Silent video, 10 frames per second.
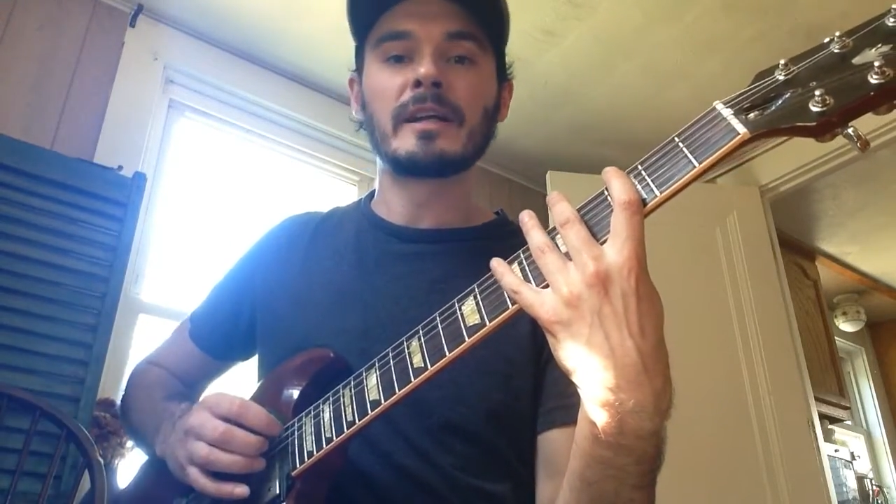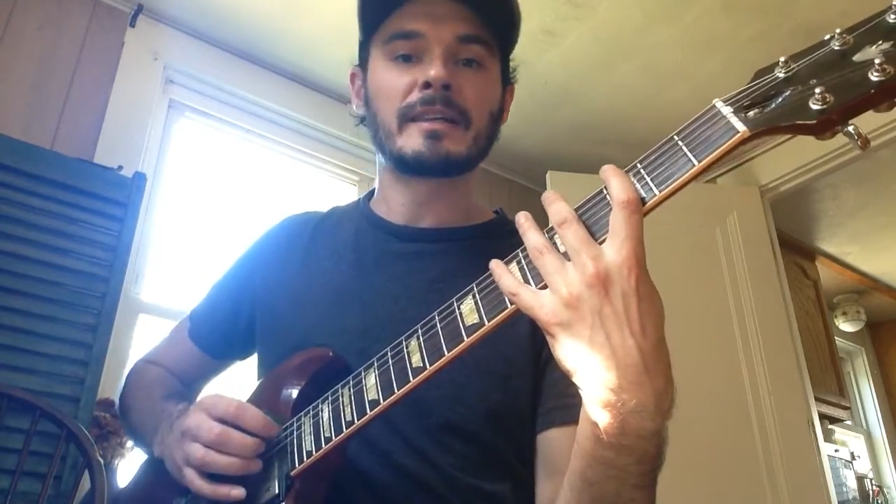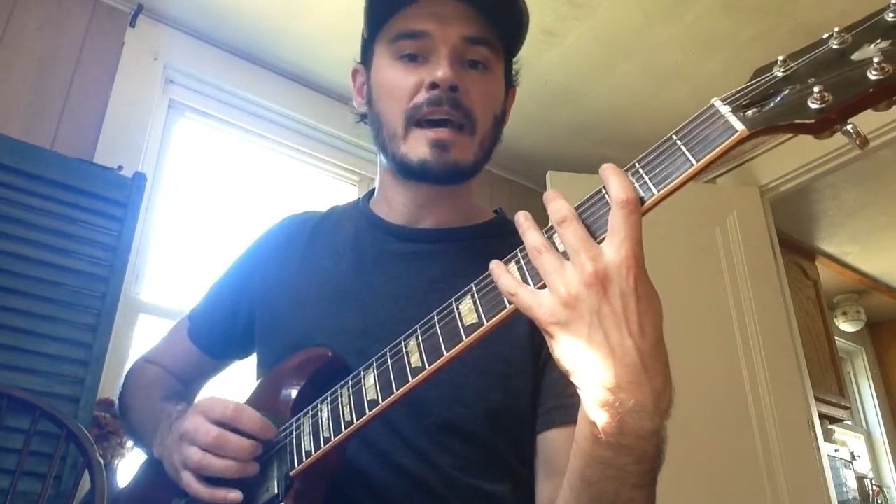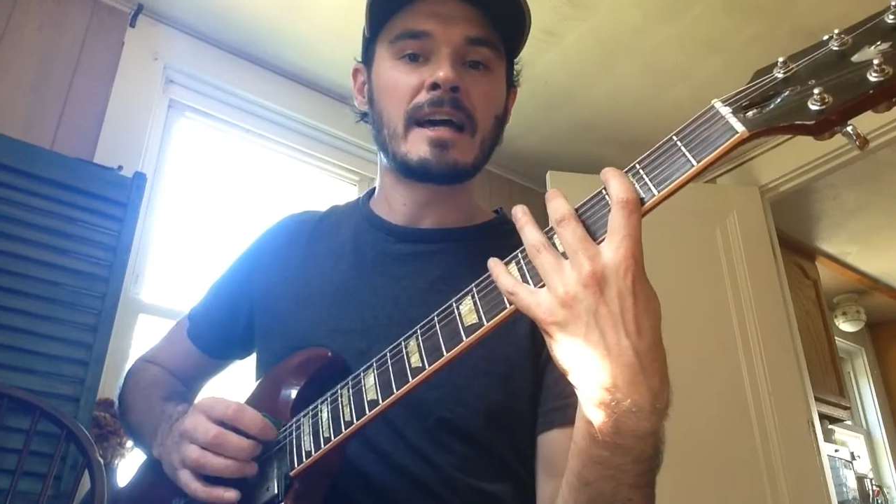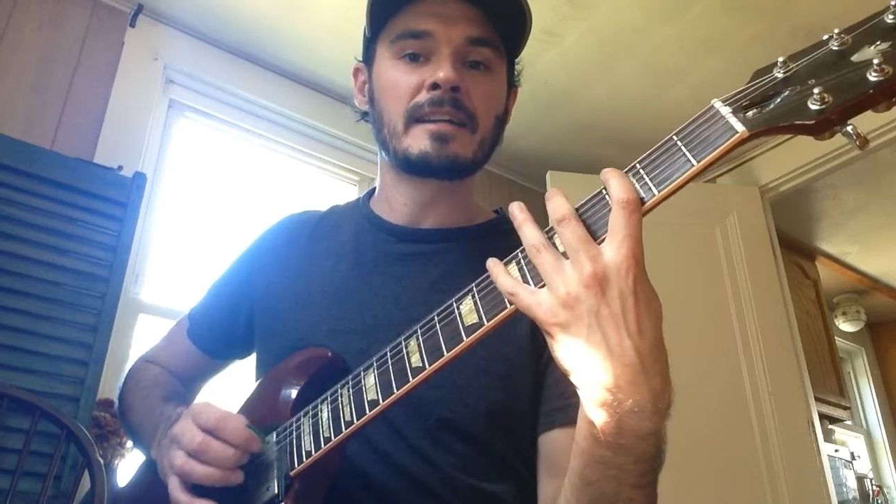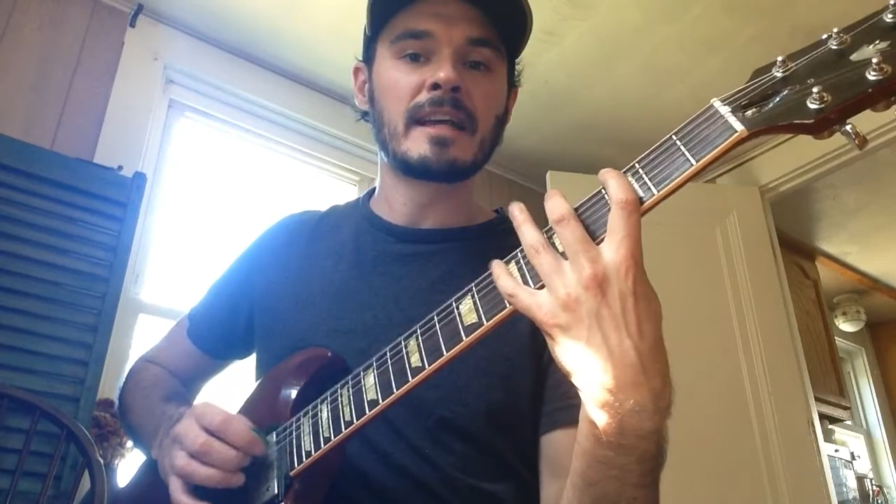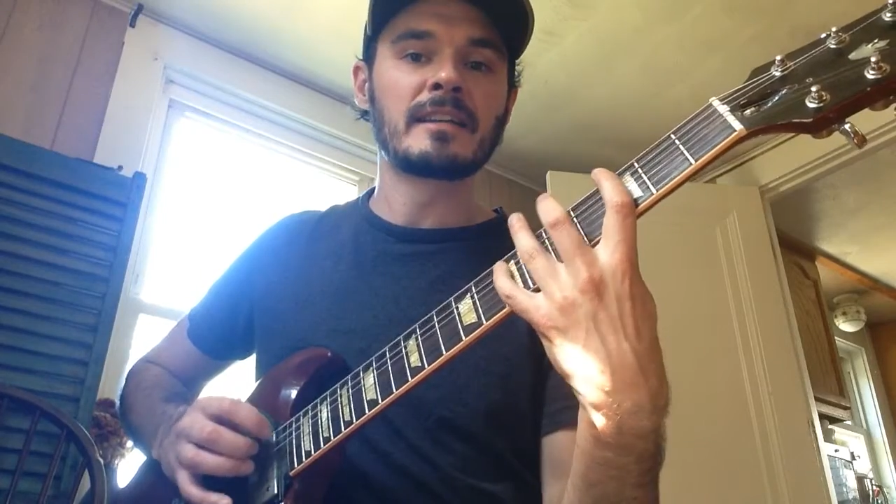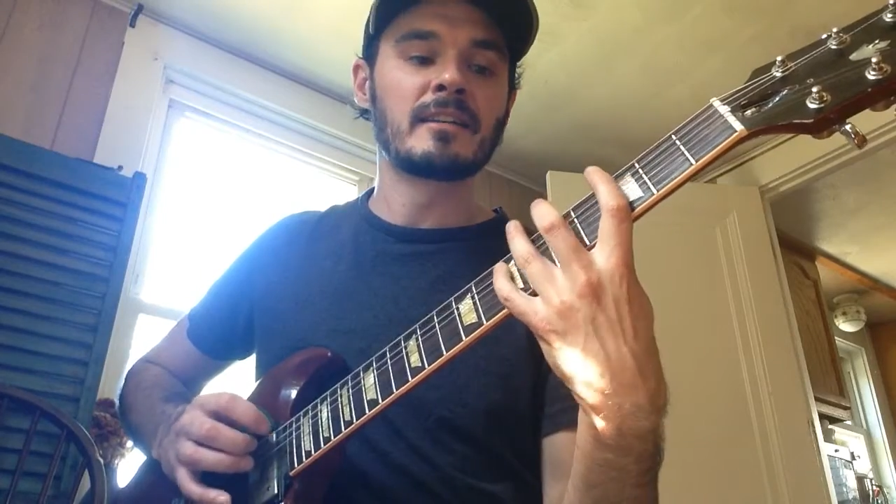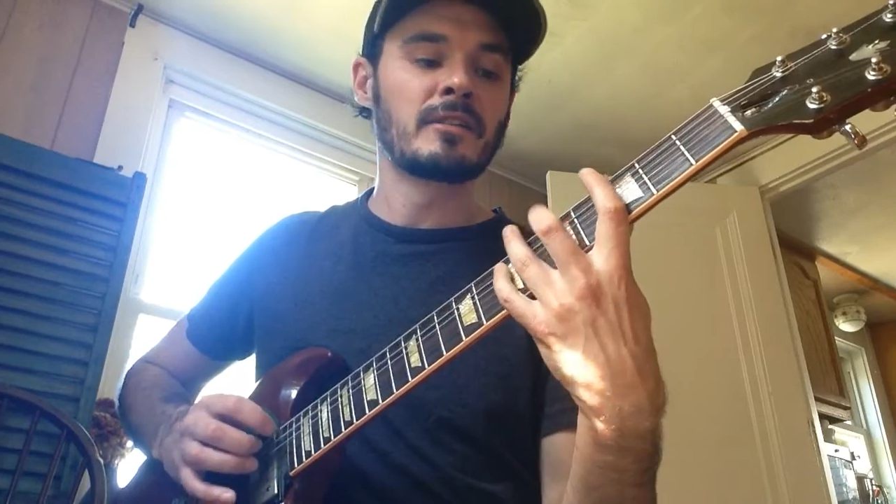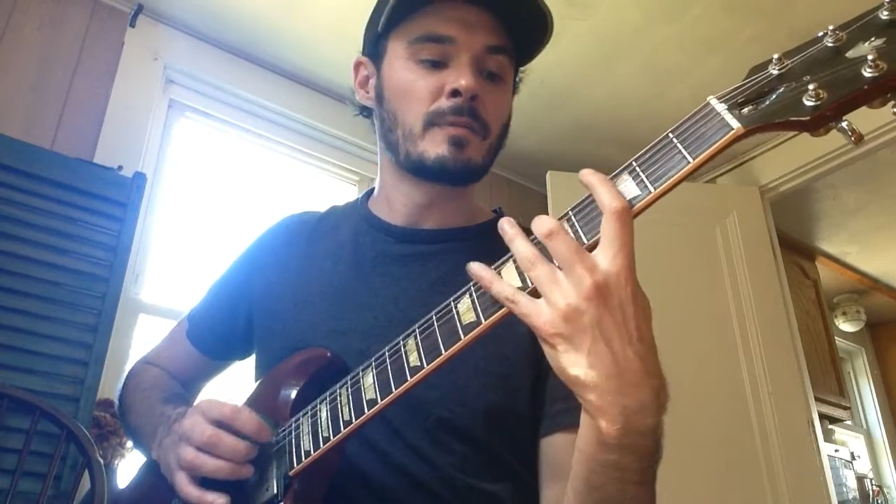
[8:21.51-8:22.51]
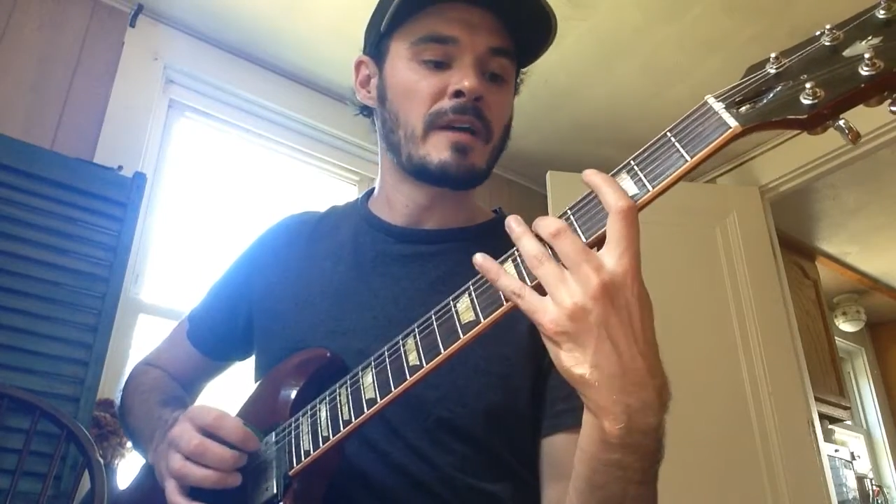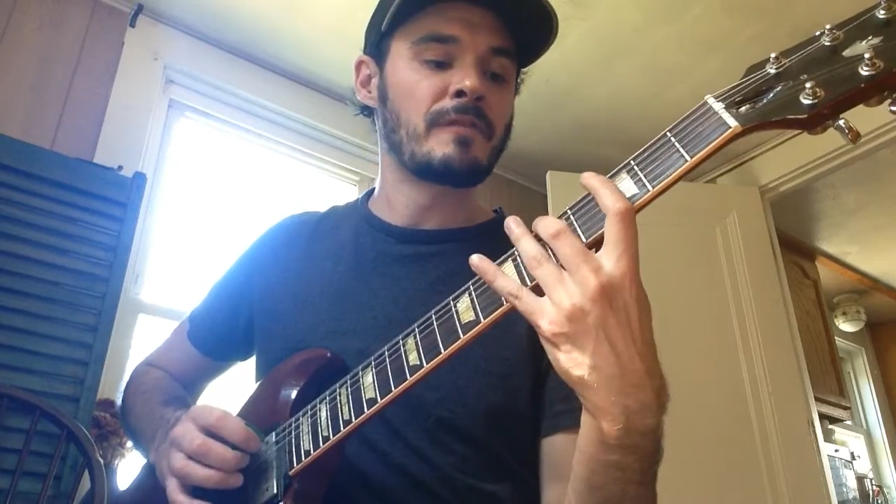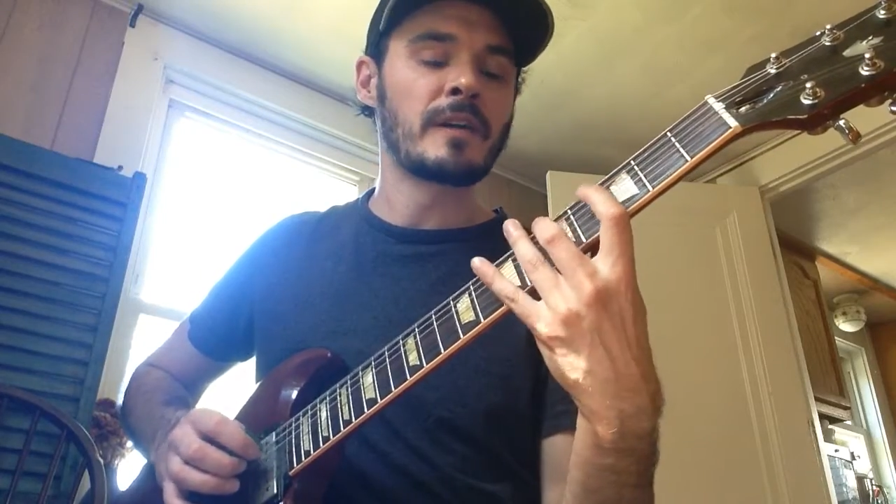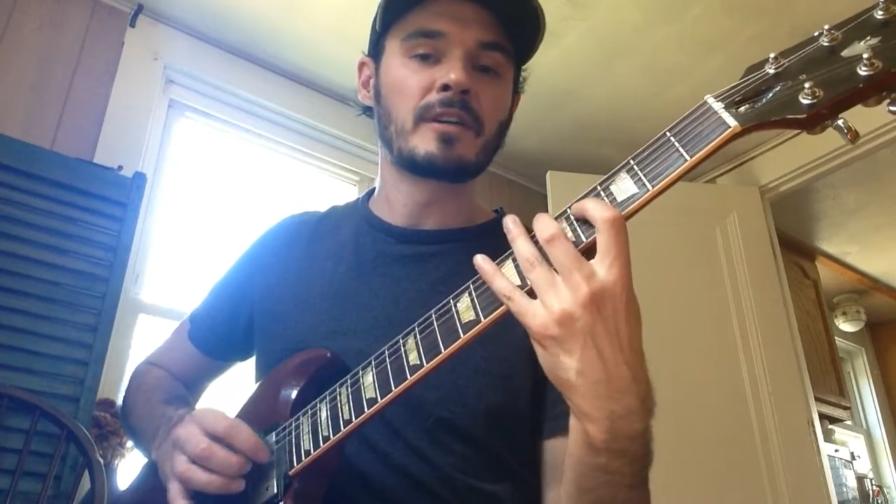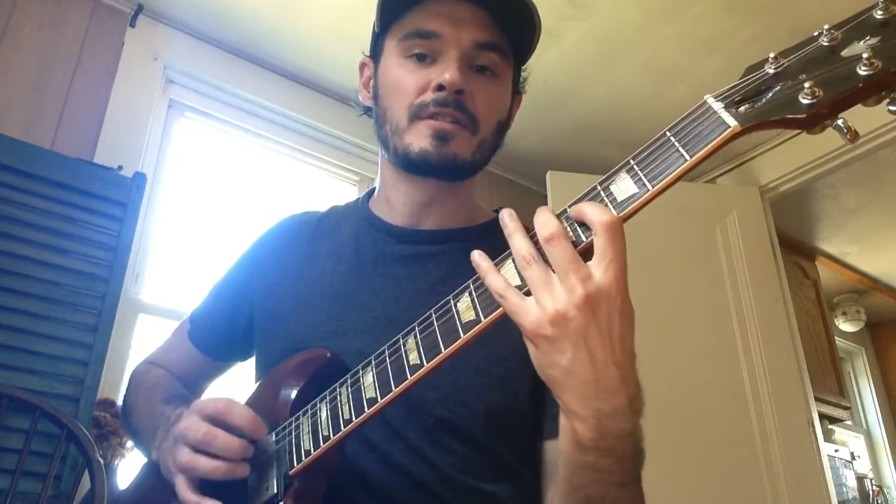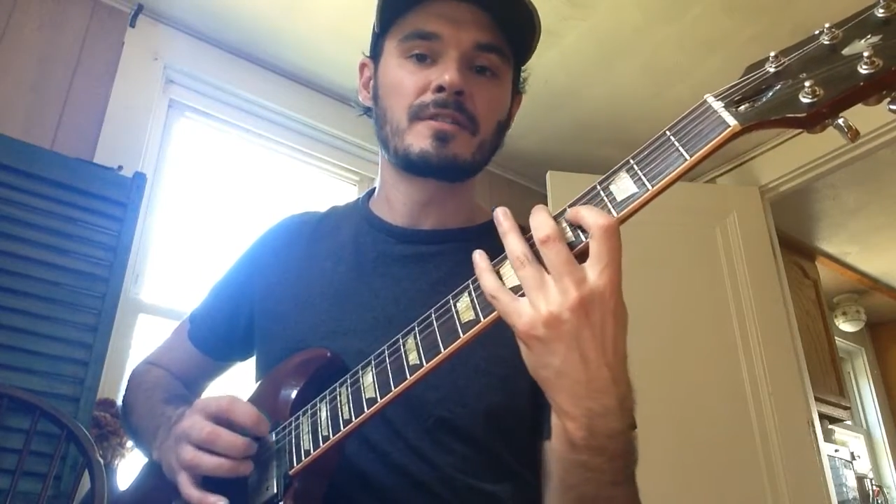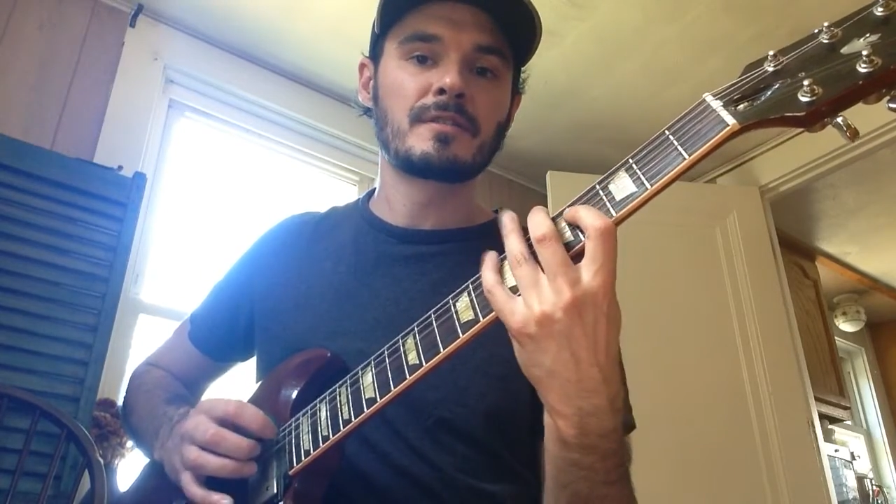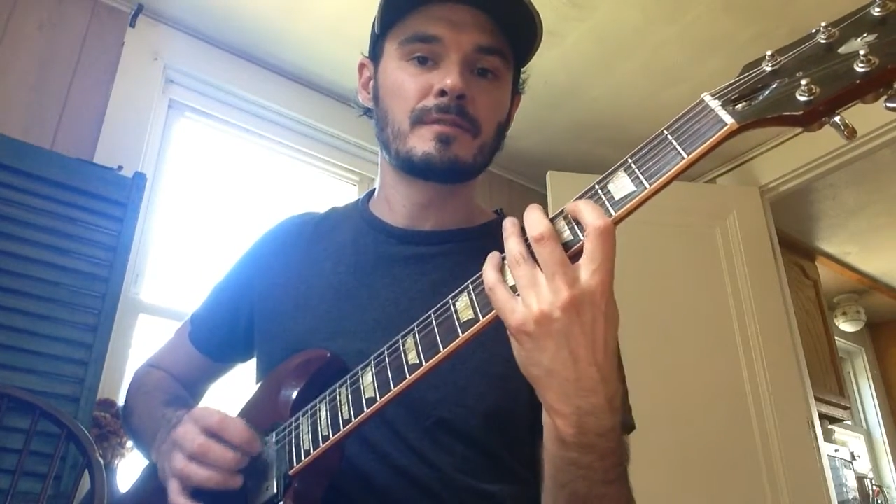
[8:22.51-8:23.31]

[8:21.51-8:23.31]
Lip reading: like that and get it under my fingers,